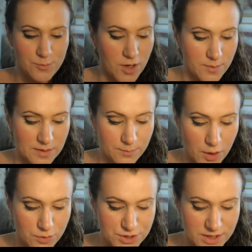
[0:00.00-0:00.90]
priming
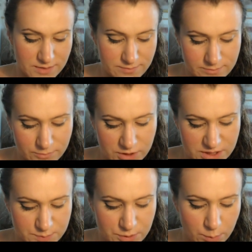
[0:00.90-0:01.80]
potion, which
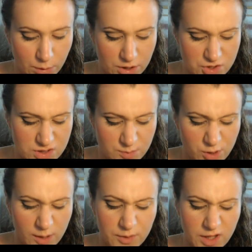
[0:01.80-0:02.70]
is pretty much the
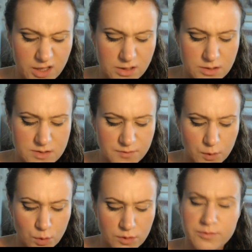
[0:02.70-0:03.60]
primer that I use for
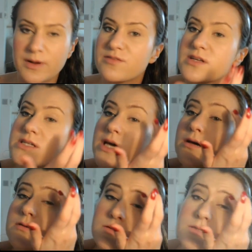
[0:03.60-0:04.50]
all of my
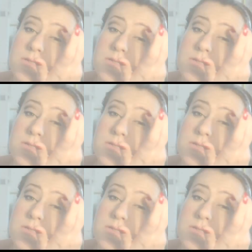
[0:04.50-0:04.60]
videos.